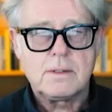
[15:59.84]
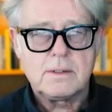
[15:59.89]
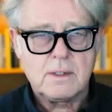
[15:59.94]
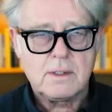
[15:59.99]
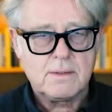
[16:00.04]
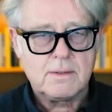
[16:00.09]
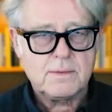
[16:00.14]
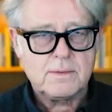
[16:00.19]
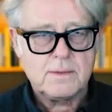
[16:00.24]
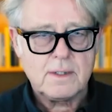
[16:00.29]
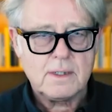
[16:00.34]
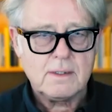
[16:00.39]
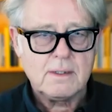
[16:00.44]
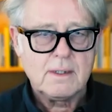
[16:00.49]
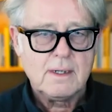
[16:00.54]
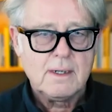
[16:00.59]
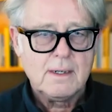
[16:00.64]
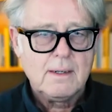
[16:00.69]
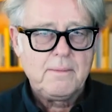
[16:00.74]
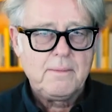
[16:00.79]
software
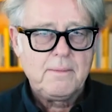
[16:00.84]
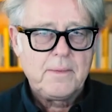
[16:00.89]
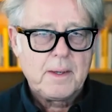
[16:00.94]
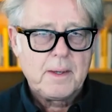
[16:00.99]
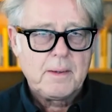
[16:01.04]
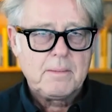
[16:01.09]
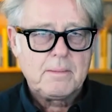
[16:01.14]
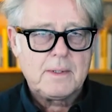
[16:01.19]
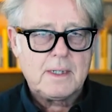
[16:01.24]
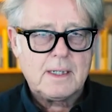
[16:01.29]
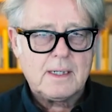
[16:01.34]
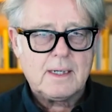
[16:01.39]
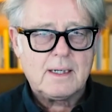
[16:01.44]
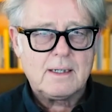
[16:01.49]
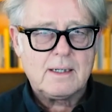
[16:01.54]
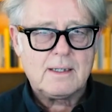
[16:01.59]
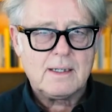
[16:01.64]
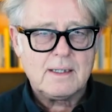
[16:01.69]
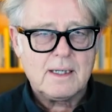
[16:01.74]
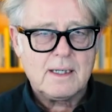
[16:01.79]
but i
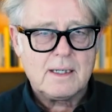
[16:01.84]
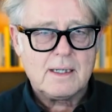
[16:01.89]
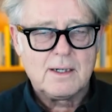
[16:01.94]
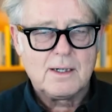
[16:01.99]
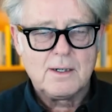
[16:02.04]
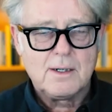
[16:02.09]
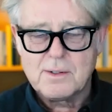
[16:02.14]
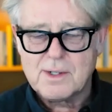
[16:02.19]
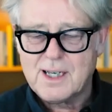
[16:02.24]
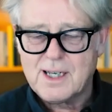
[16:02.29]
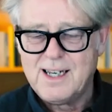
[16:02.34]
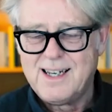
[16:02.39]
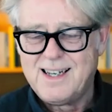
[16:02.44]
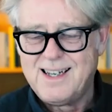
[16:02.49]
think that's okay